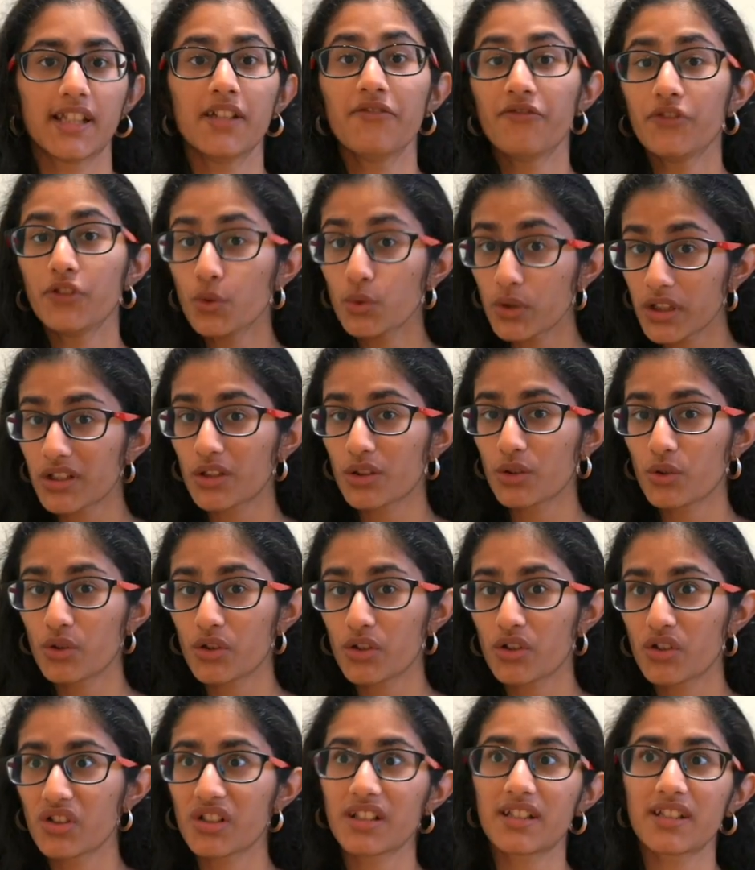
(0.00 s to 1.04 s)
If you include
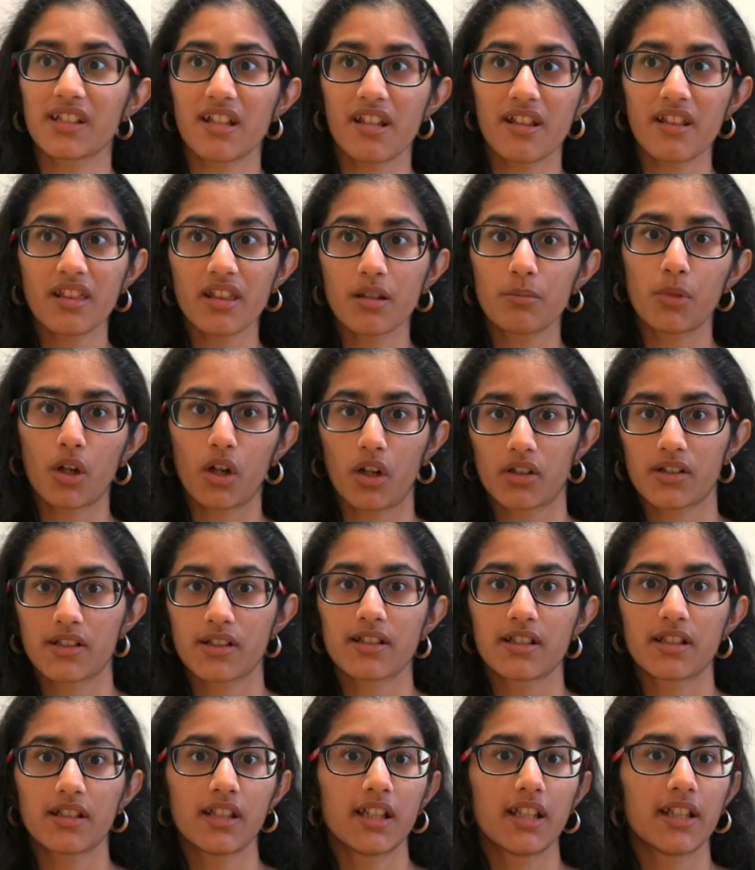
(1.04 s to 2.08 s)
units in the
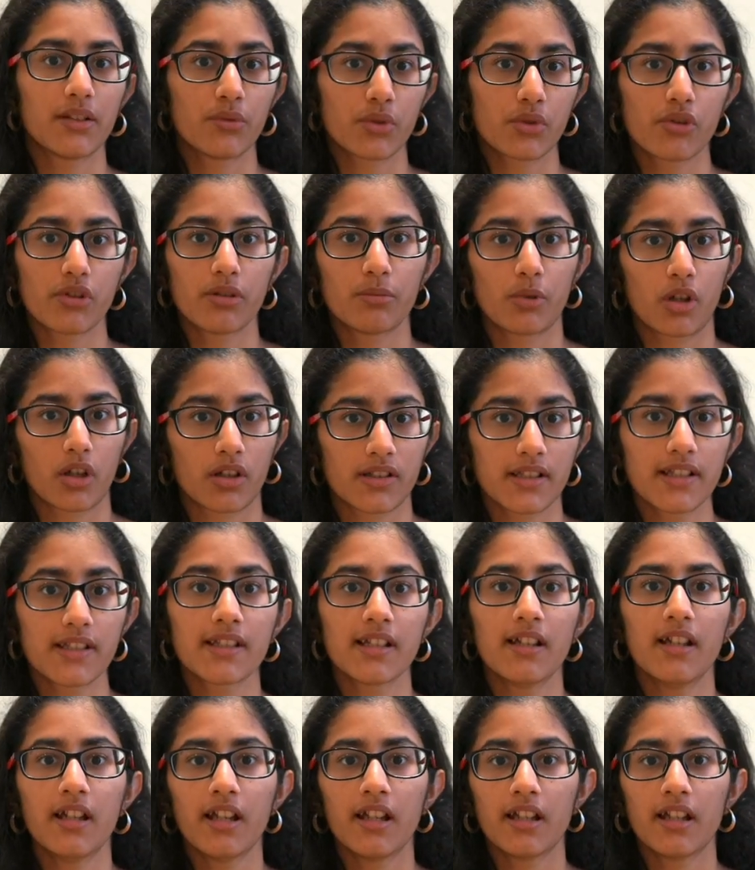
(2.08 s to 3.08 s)
boxes, in the individual boxes,